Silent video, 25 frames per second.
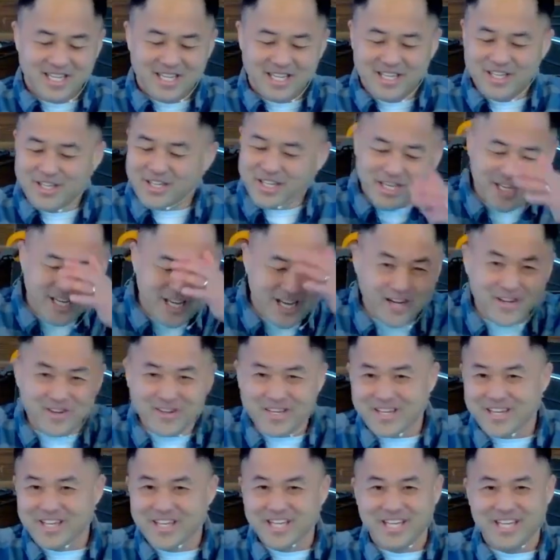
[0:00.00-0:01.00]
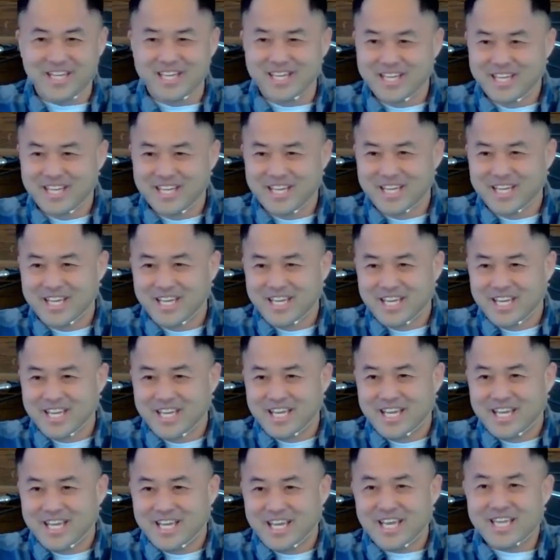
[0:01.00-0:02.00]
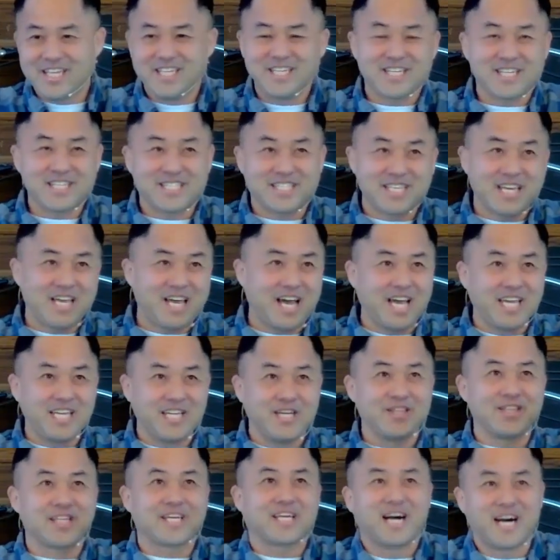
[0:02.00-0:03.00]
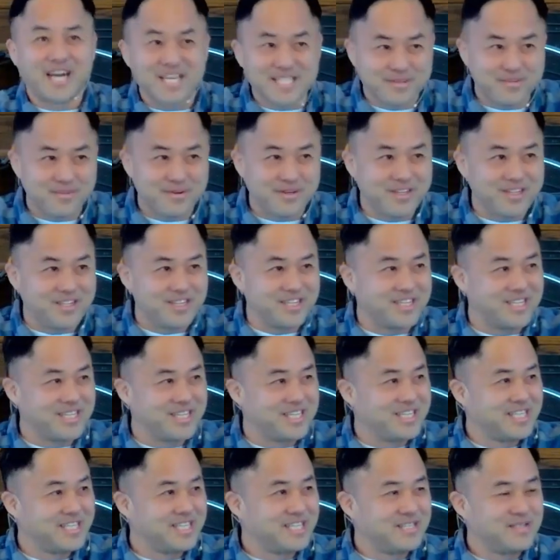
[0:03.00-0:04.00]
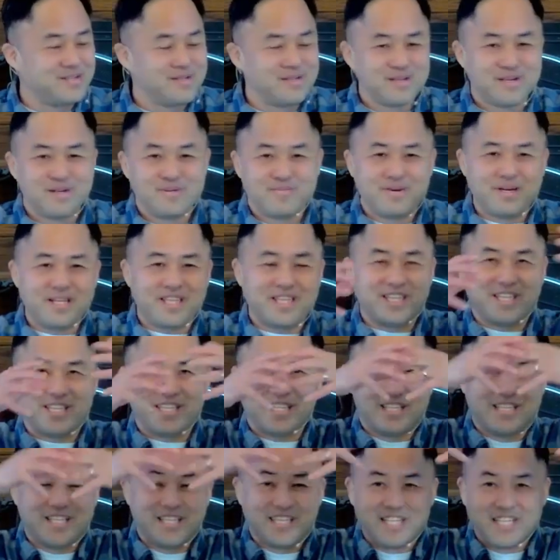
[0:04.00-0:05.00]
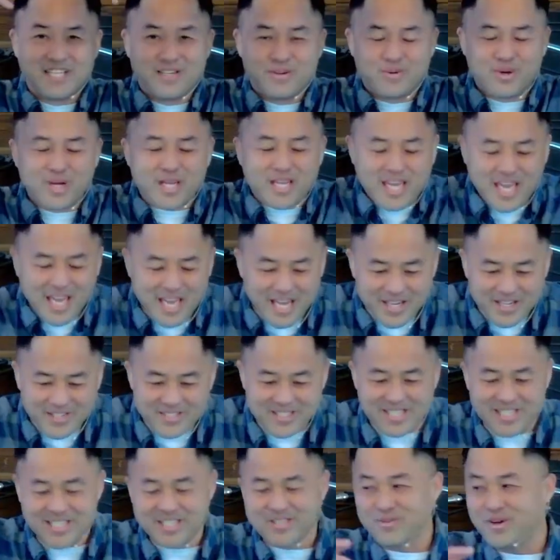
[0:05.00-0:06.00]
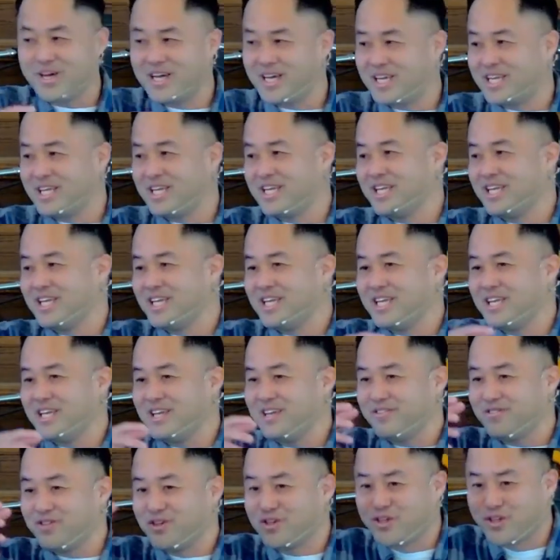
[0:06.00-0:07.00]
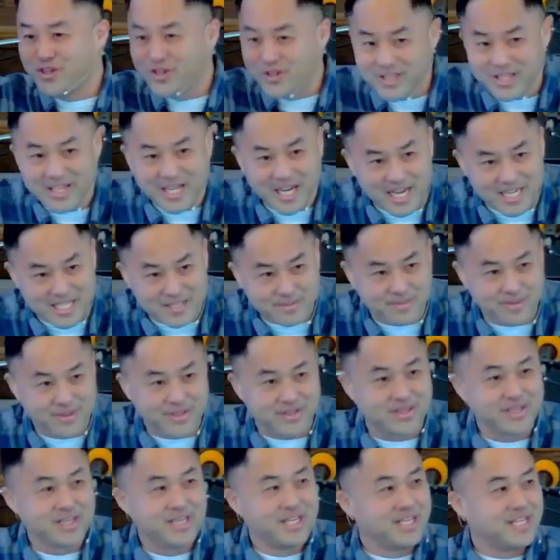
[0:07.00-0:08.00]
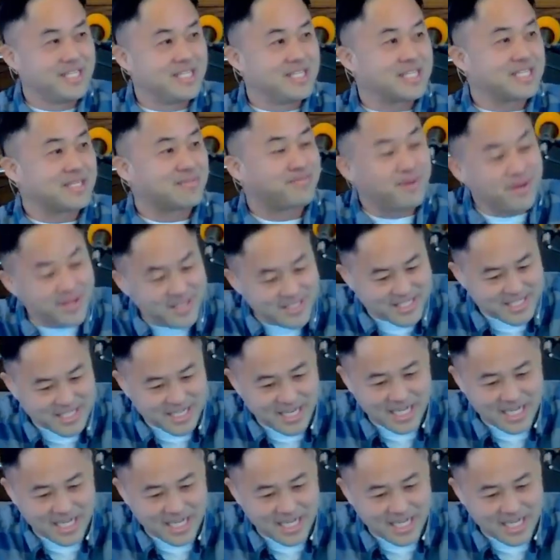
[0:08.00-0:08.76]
You can know it, and you can say, I know the gospel, but what counts is what? If you do the gospel, you experience the